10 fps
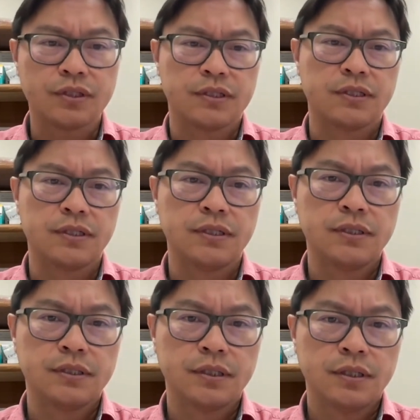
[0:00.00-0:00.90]

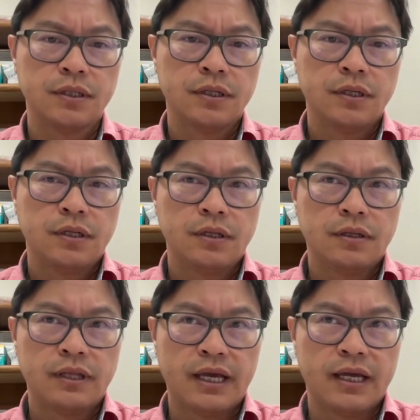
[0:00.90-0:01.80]
disease,
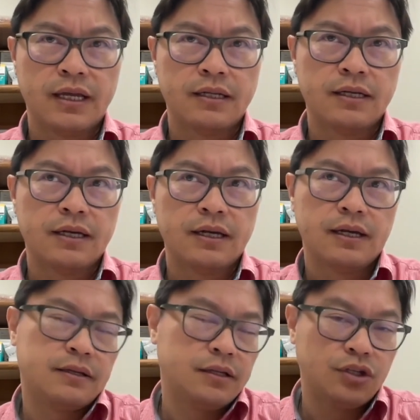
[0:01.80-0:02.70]
then
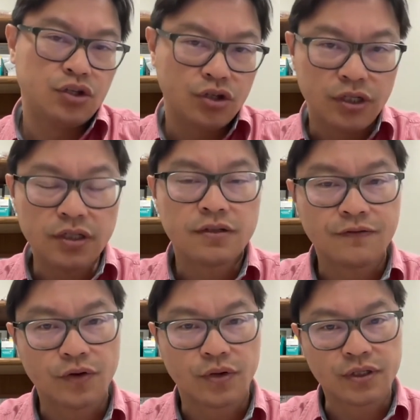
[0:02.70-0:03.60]
you need to
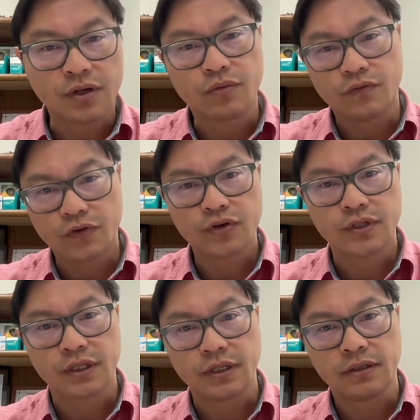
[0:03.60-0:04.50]
focus on
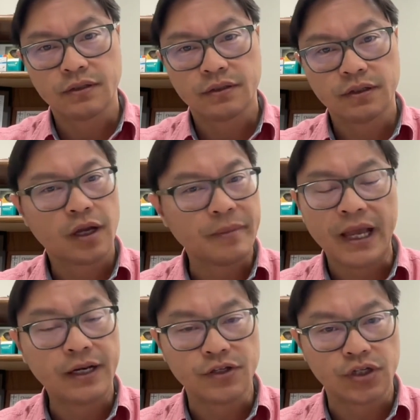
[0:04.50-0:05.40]
reversing it, not
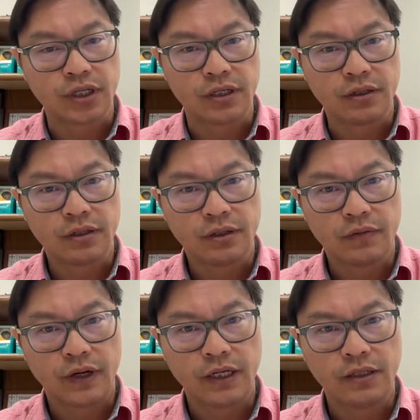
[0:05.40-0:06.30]
managing it.
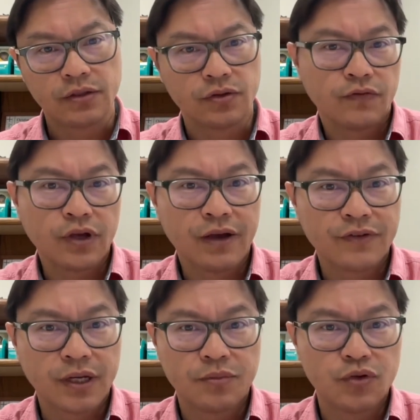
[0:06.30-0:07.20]
Right? So if you have
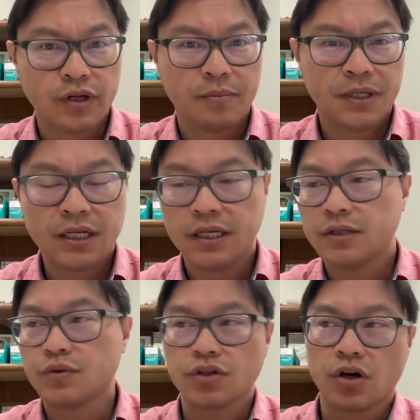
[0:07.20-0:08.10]
type two
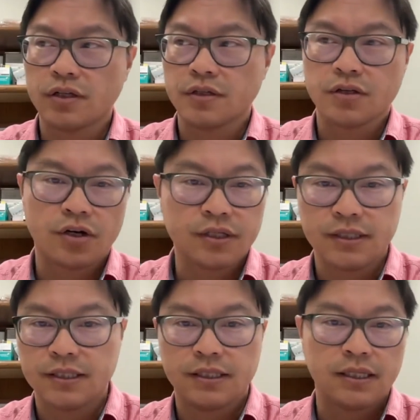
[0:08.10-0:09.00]
diabetes, which causes heart
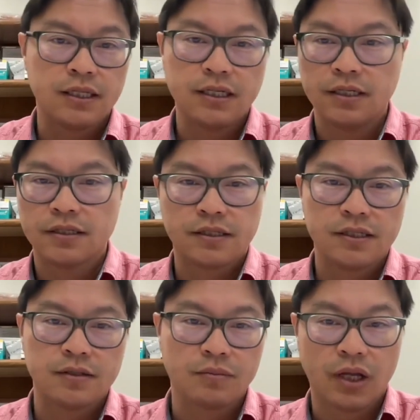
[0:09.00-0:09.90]
disease and kidney
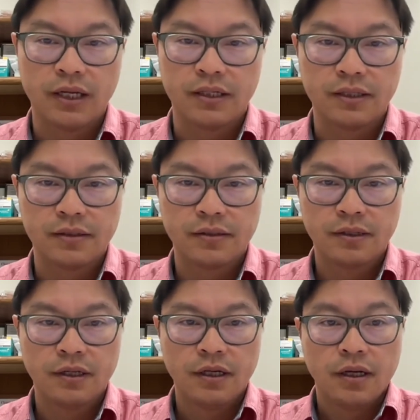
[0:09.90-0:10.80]
disease and blindness,
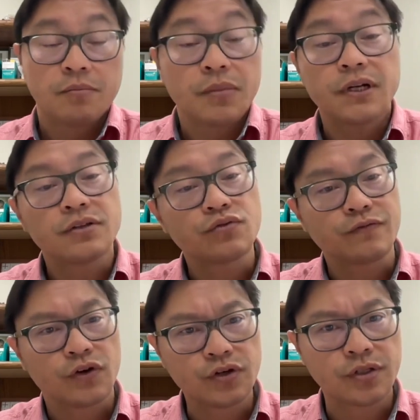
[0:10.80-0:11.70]
but it's
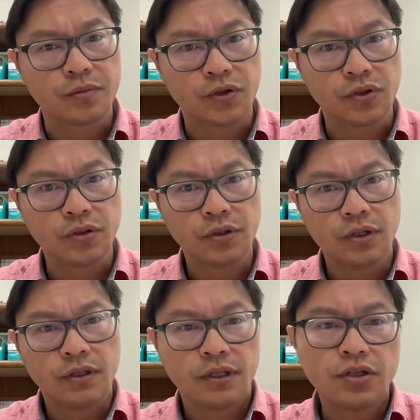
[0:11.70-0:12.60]
reversible,
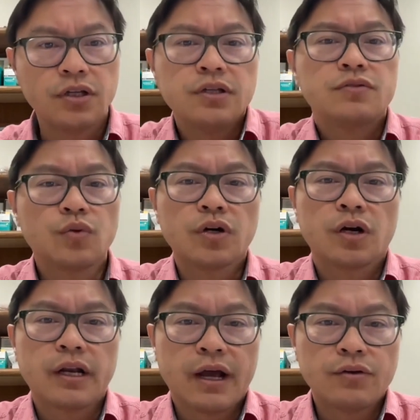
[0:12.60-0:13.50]
then you need to work
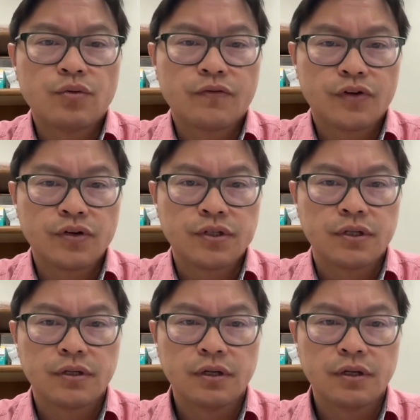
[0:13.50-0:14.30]
on how to reverse it.